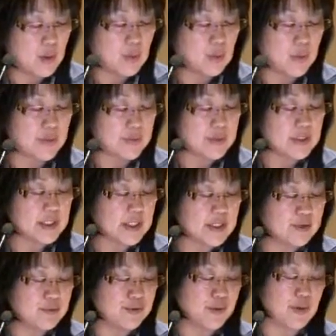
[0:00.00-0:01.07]
What we're
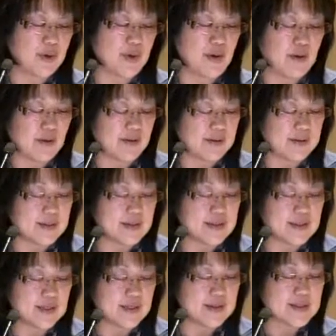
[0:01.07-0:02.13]
looking for are the
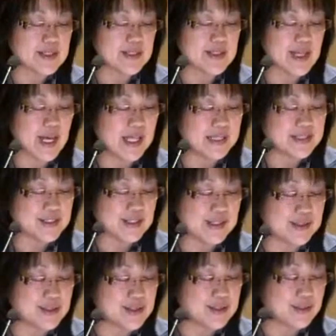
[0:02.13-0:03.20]
skills and knowledge that
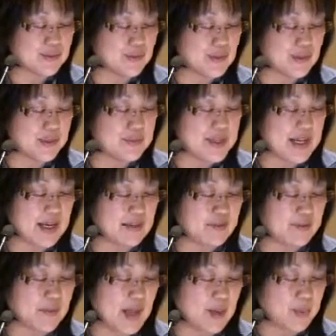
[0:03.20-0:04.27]
the student will obtain
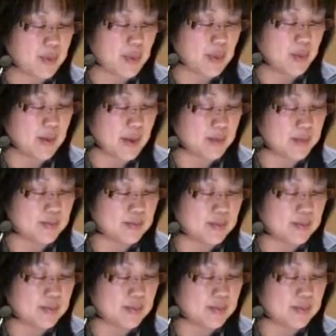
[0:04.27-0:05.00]
from that program.